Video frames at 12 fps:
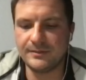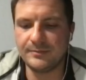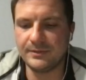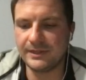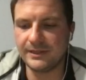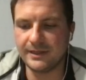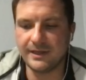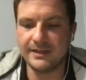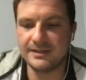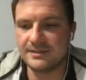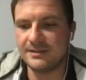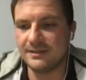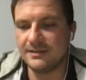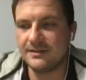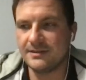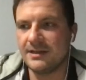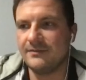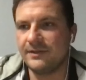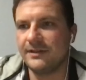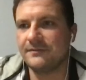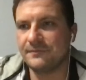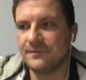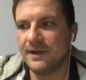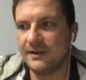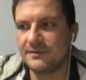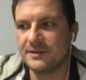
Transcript: but like I guess he does have like five,